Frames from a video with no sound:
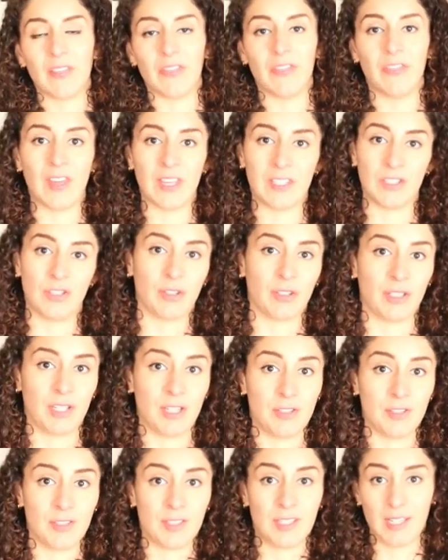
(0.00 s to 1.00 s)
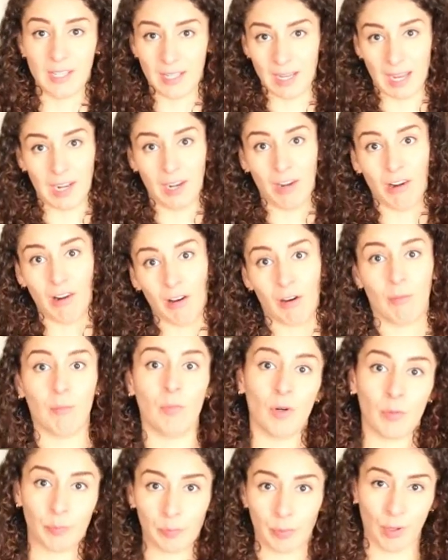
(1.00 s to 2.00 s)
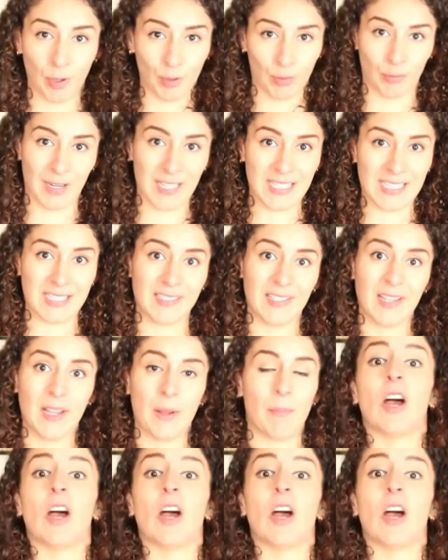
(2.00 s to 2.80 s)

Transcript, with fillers: then you're going to see a lot more progress.